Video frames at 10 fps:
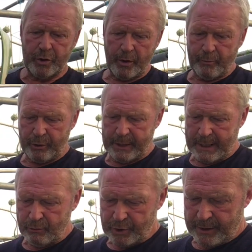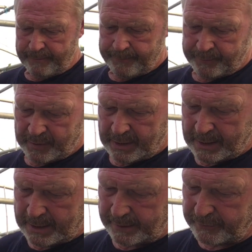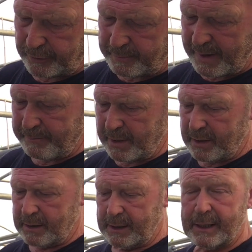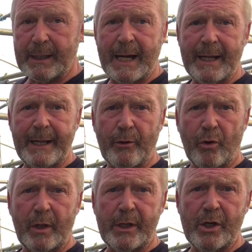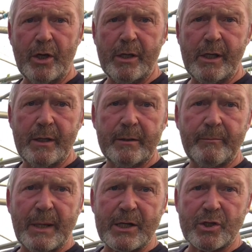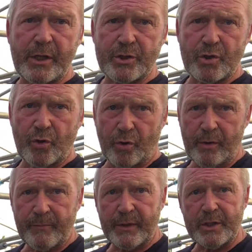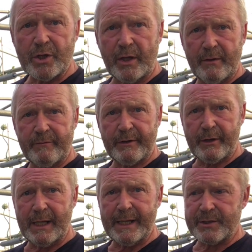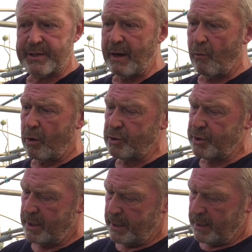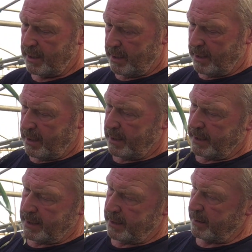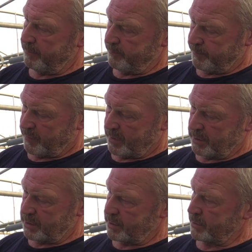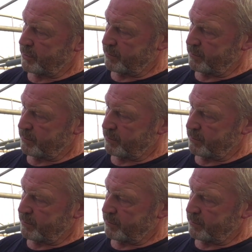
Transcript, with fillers: top greenhouse. And if you remember, uh, I let all the early Blanch Leeks go. These are very late set ones. Um, this is a